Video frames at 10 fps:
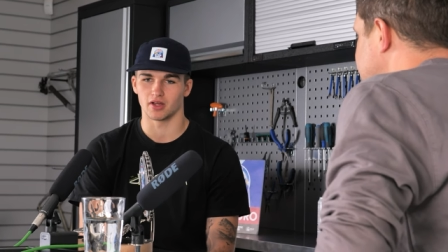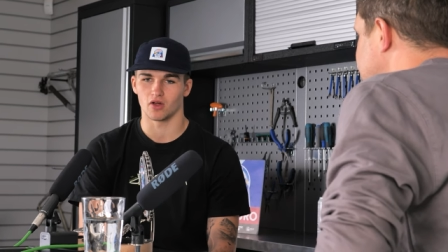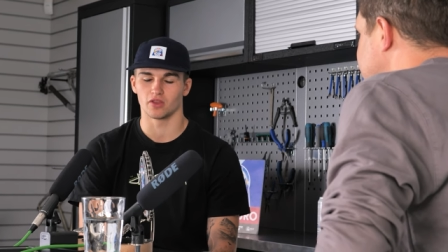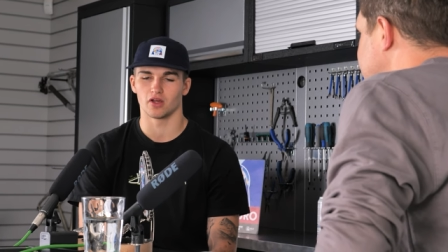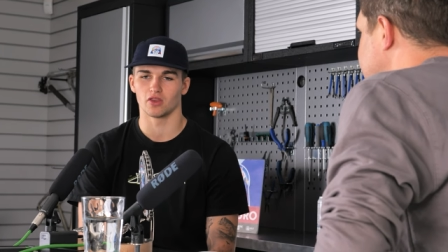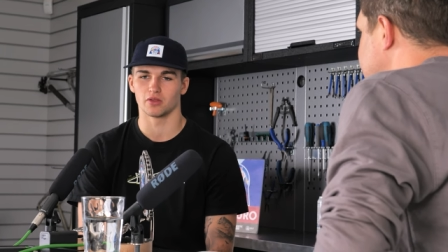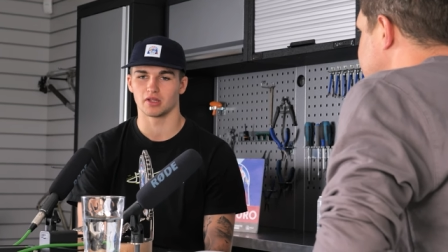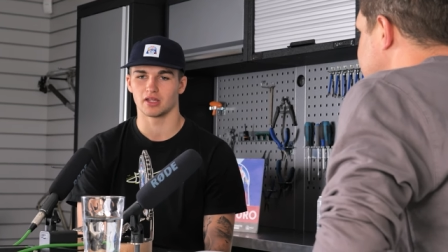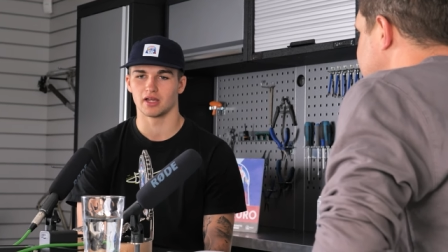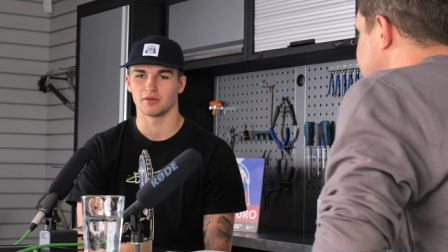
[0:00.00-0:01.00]
on
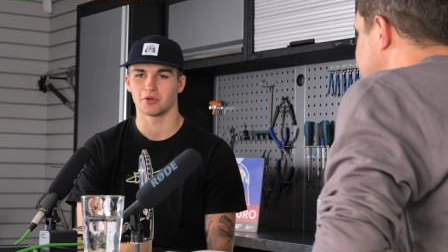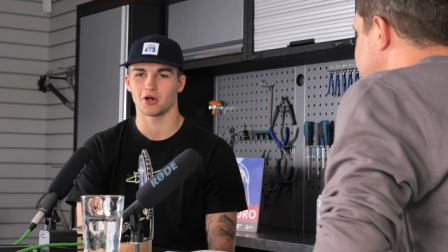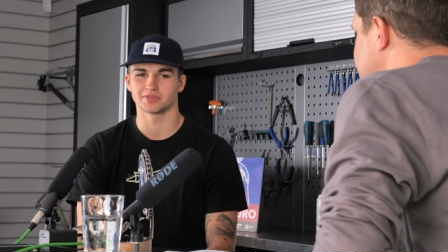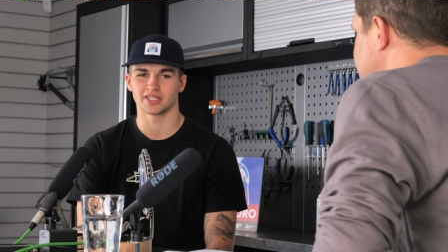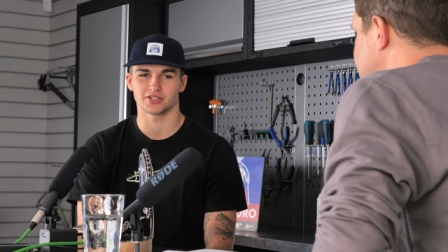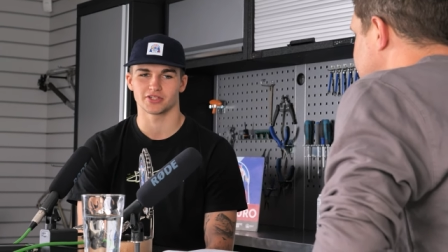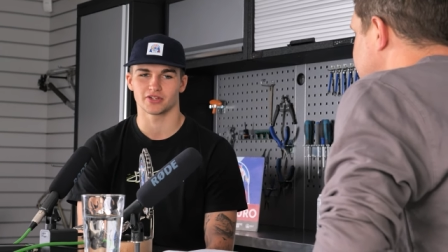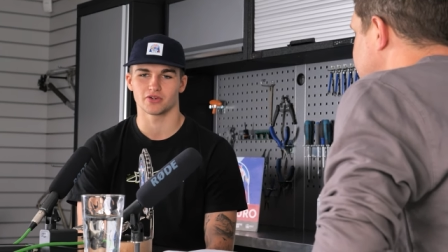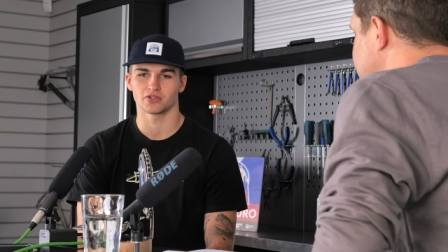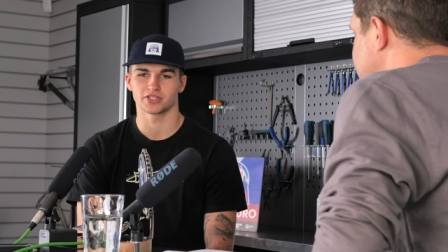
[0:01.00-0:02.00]
the bottom section of the
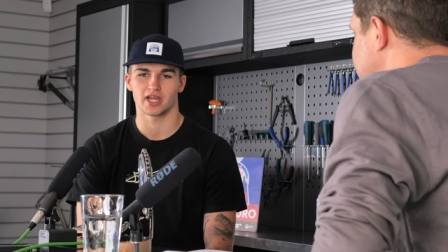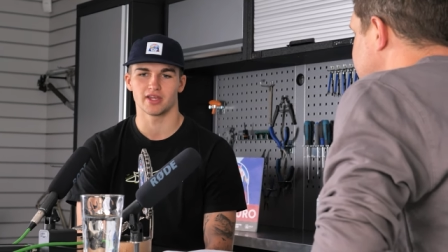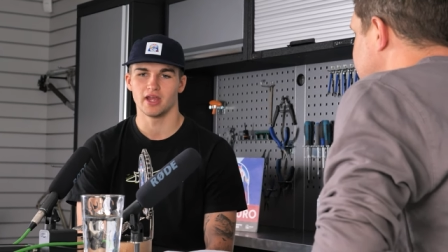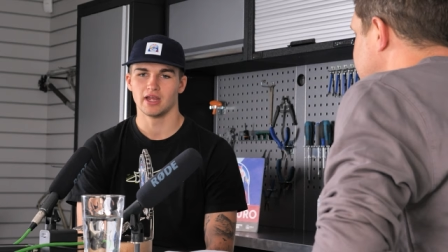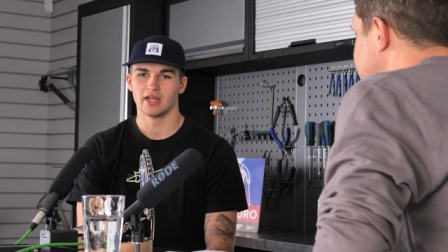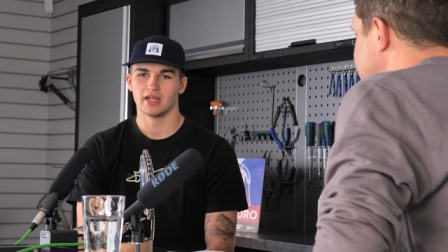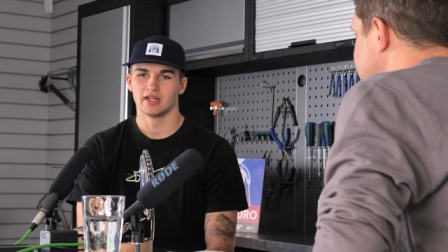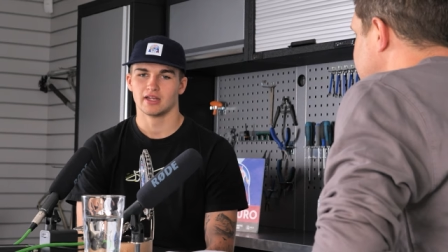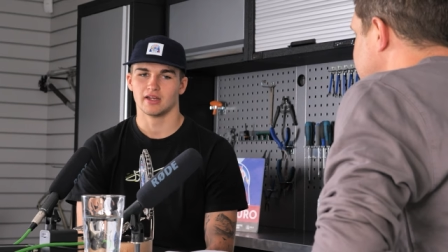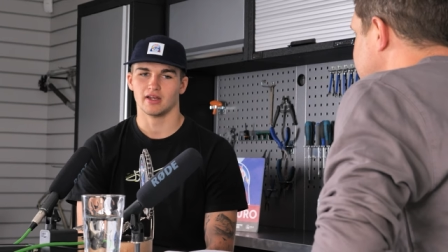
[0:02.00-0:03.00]
course,
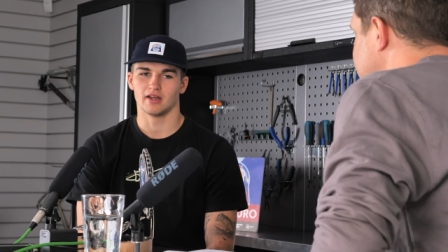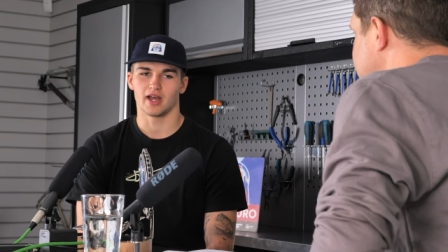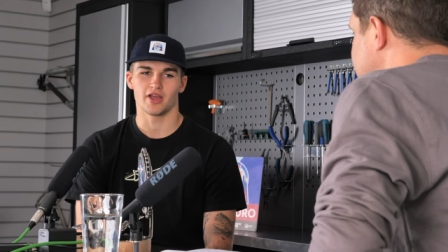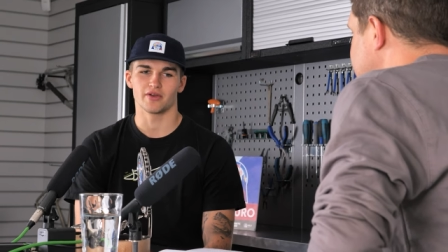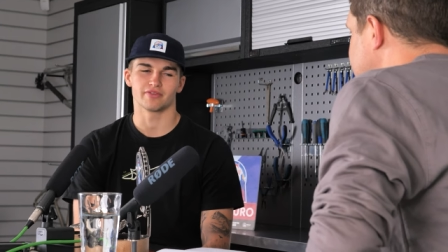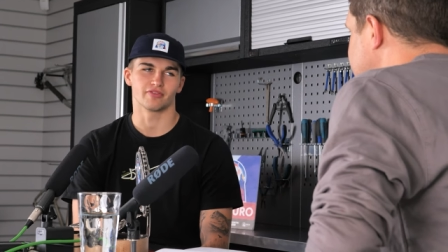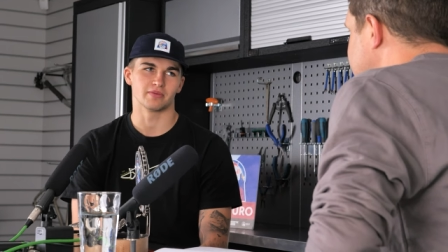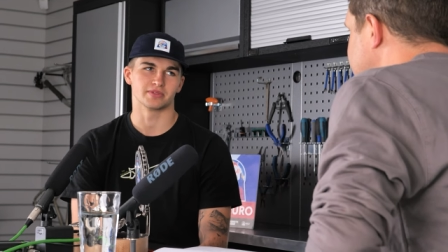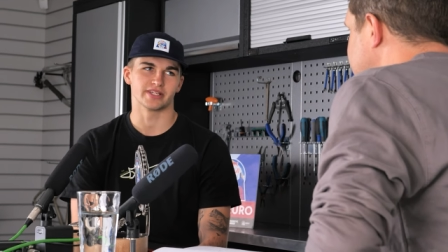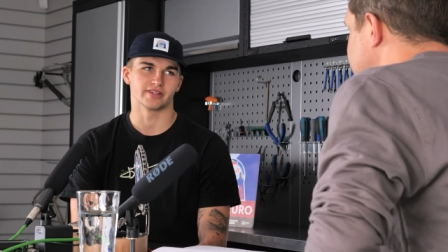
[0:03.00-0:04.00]
I only
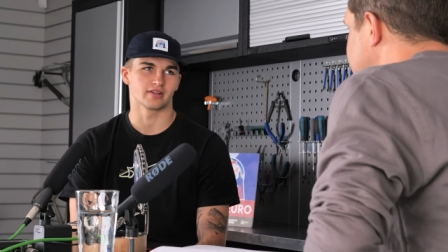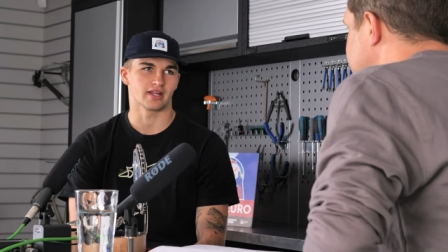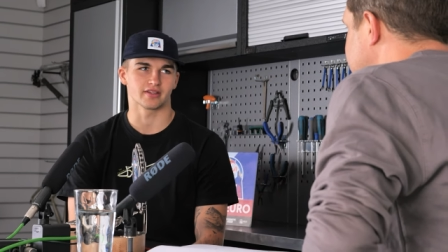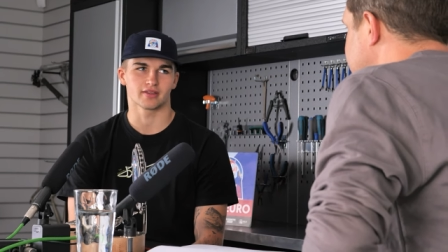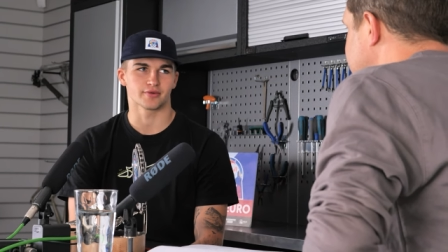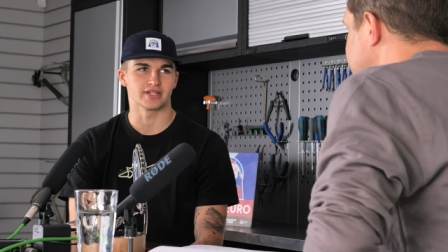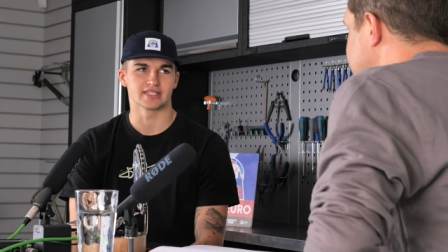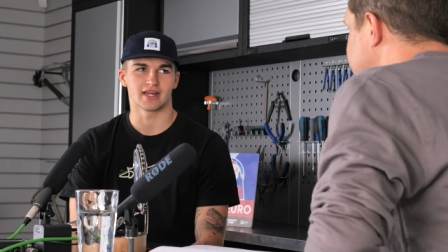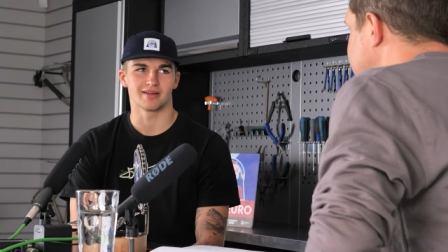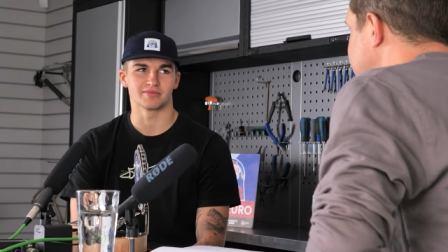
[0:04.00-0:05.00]
flipped it like three
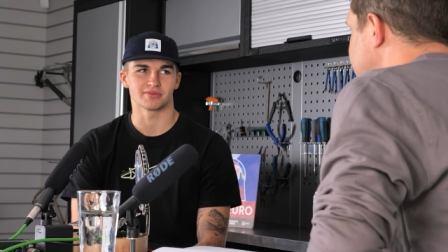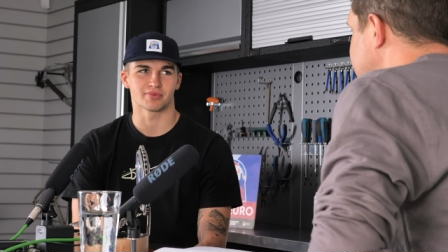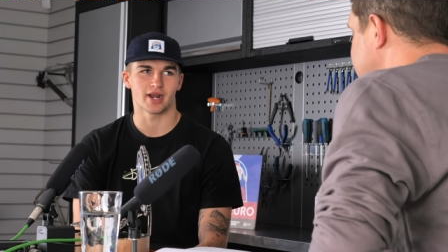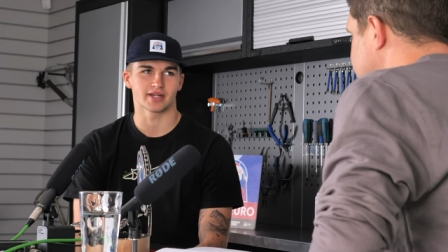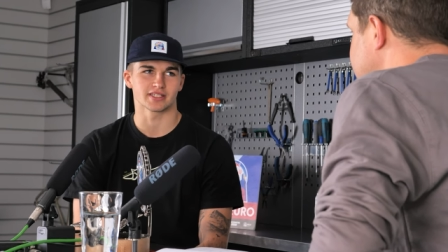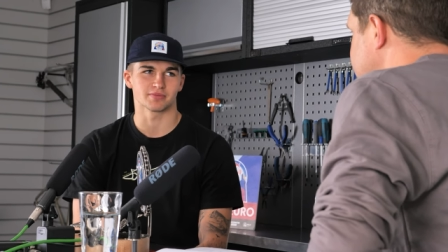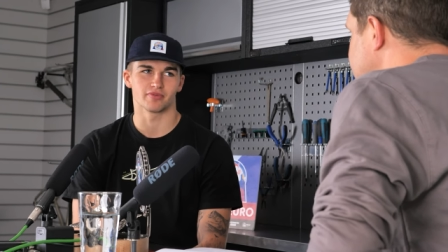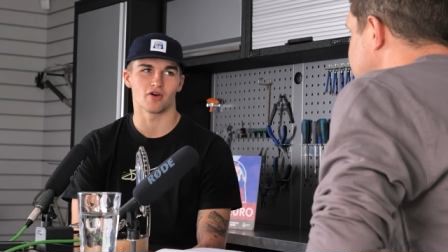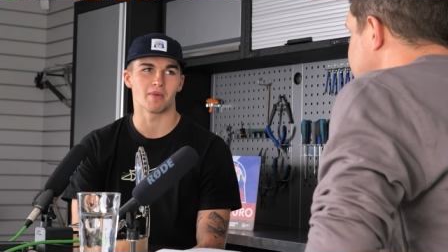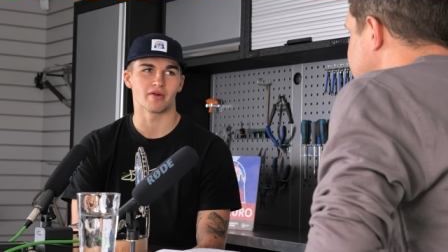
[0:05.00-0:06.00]
times in practice
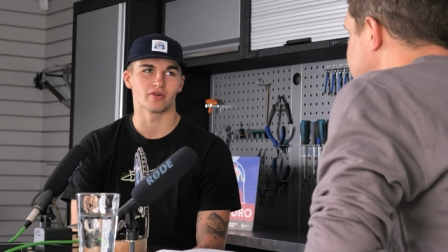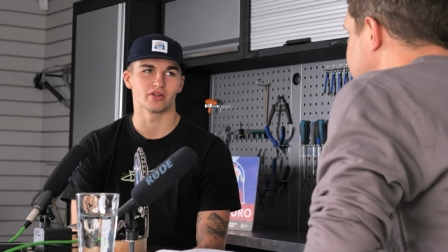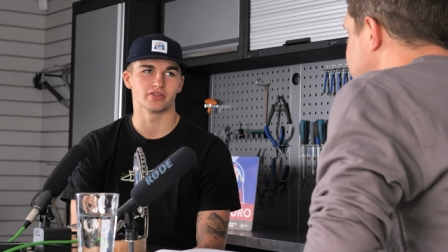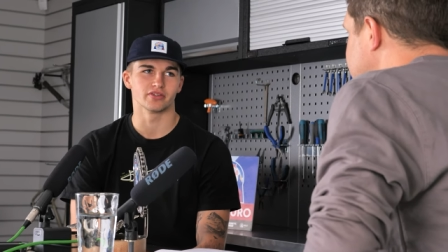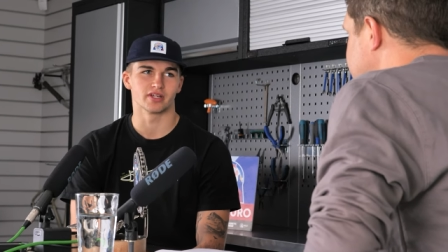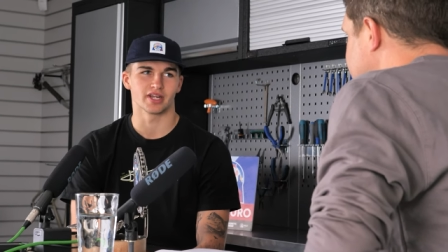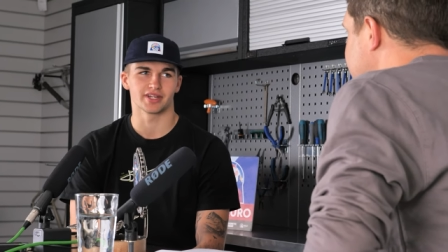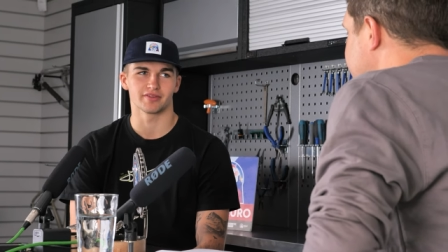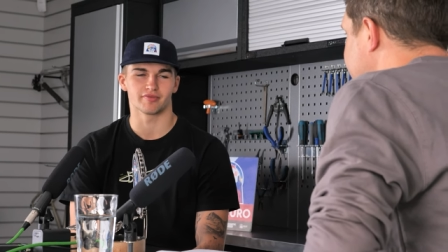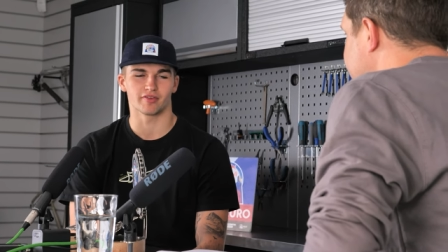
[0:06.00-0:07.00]
before my run, and I
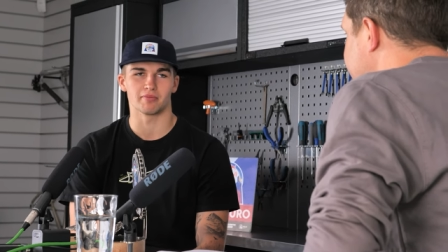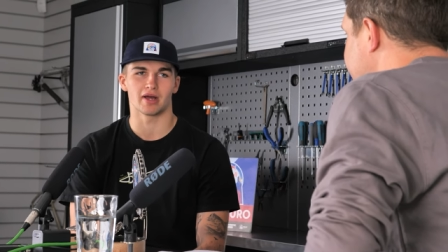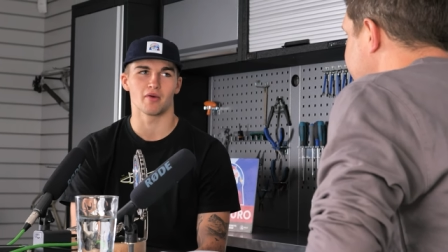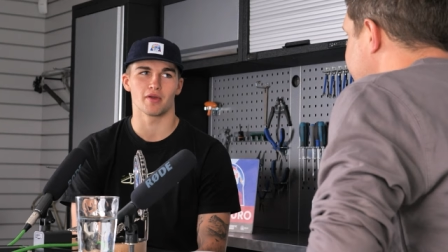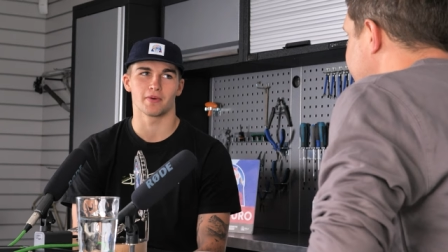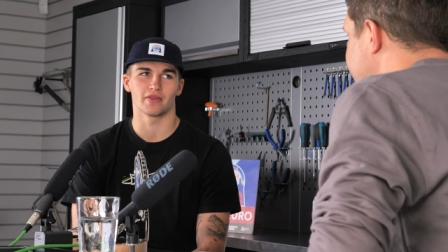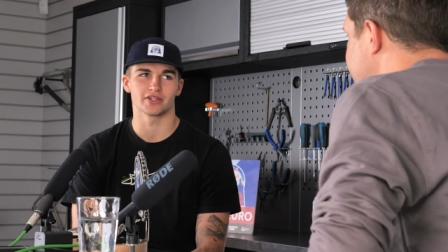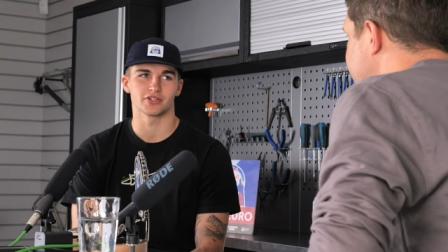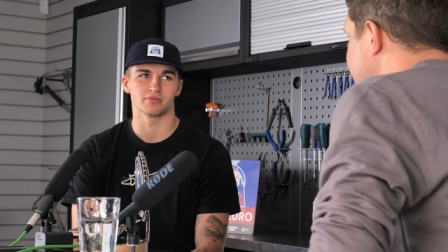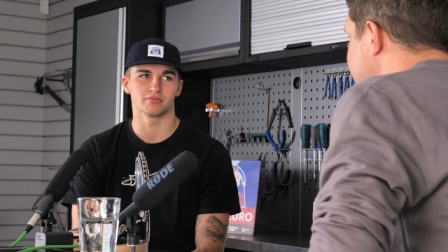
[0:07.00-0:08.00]
did flip bar whip on
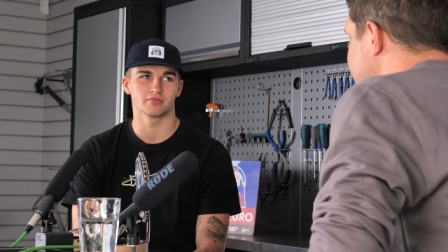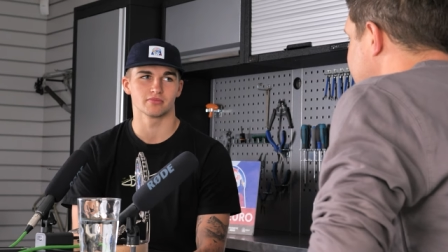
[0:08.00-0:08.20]
that jump.